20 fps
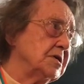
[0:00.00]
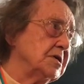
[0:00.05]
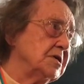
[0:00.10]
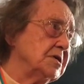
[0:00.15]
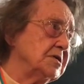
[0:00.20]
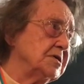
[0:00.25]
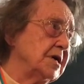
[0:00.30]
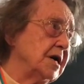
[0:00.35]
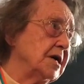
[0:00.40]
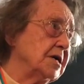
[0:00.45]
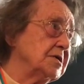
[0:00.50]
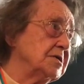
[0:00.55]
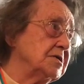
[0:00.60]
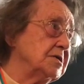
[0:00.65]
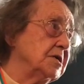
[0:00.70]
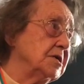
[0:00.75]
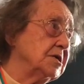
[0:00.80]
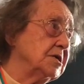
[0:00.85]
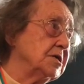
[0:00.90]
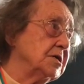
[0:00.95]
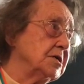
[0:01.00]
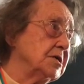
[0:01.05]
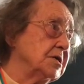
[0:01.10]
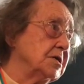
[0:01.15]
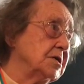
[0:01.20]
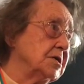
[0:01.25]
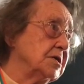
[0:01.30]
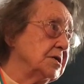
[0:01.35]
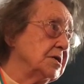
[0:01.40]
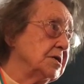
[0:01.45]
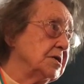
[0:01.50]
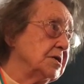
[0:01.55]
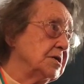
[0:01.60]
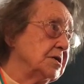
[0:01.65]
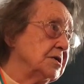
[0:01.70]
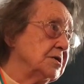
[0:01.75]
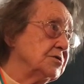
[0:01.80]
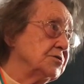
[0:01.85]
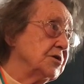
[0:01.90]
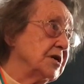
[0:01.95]
he died.
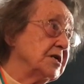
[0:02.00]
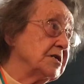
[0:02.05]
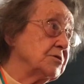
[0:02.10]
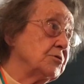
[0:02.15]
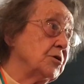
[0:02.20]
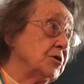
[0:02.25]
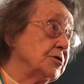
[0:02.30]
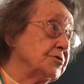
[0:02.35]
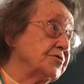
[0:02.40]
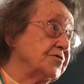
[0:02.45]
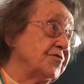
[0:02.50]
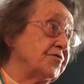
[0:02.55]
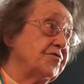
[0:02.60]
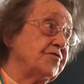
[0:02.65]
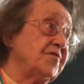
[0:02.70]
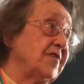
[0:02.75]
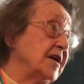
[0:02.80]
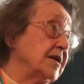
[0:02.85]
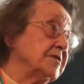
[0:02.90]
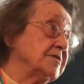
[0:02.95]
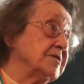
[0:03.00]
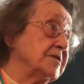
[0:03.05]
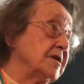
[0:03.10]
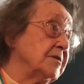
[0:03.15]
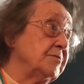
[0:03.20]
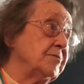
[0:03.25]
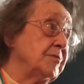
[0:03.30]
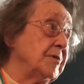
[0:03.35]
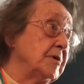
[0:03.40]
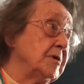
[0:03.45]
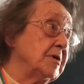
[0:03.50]
So I can't find them.